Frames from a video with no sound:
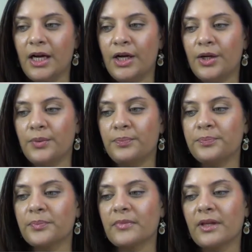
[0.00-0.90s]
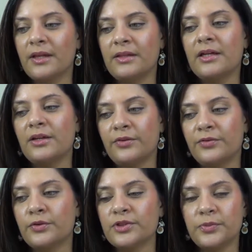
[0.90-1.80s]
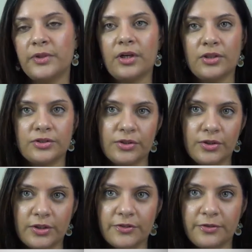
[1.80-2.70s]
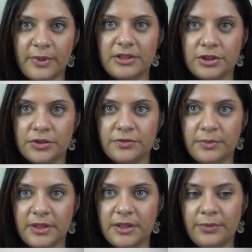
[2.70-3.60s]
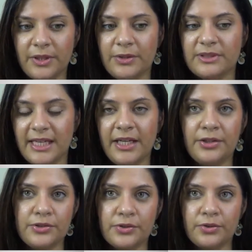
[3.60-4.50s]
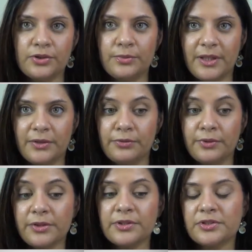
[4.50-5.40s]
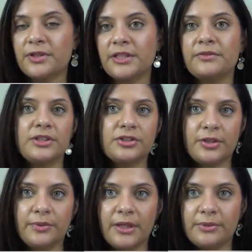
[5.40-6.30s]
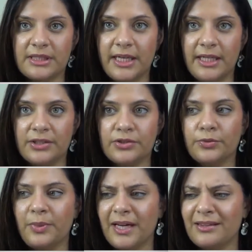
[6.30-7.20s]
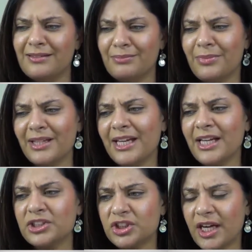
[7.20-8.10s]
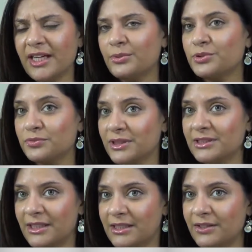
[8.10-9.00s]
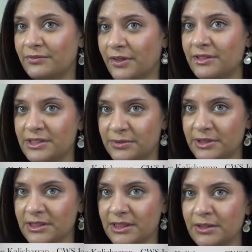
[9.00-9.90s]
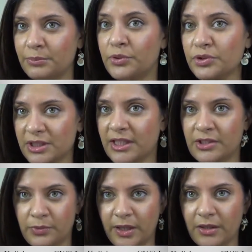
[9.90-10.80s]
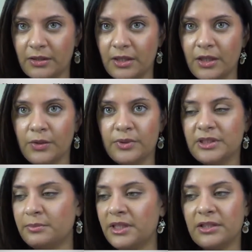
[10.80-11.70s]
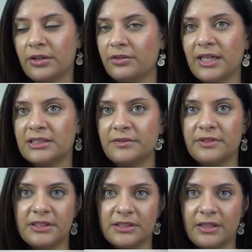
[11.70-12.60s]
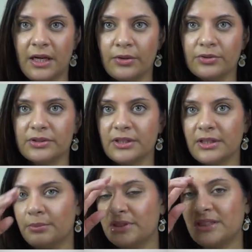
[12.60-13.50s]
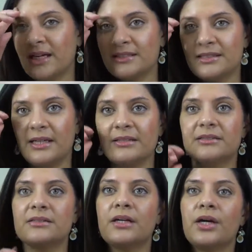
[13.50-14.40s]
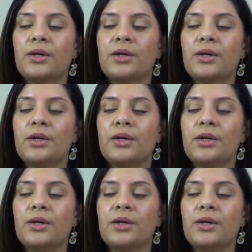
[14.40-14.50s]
And then I, of course, went on to learning from my teacher from India when I was 8 years old. So my rigorous training really started when I was 8. So by the age 9, I was really taking it very seriously. Music as well. We did many other activities in the house besides dance.